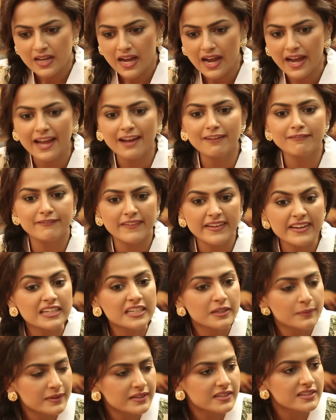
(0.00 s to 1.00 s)
I have very
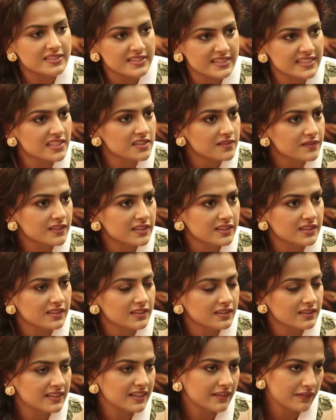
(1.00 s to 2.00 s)
limited scenes with
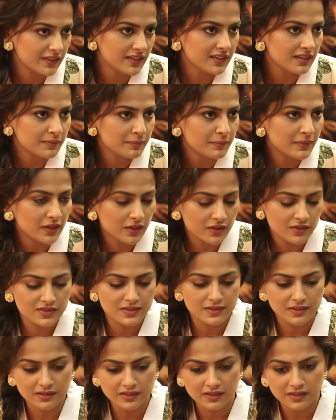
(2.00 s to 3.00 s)
Nivin
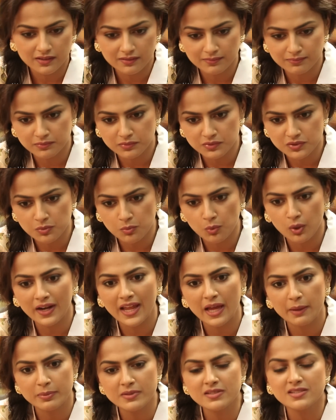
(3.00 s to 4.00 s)
because the so what
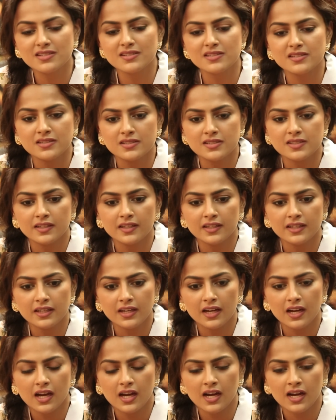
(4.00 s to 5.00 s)
happens is
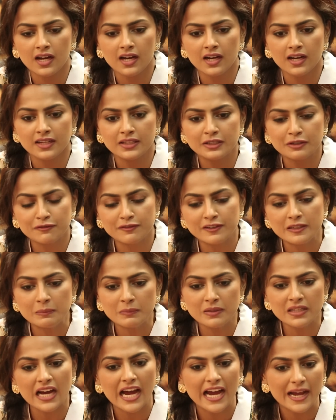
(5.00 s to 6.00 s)
on the
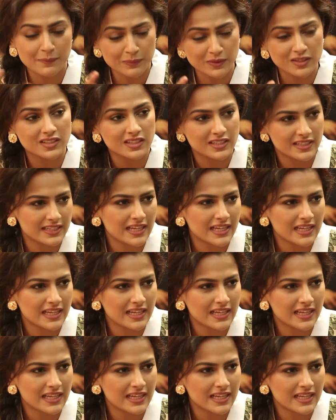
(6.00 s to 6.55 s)
film, I'm the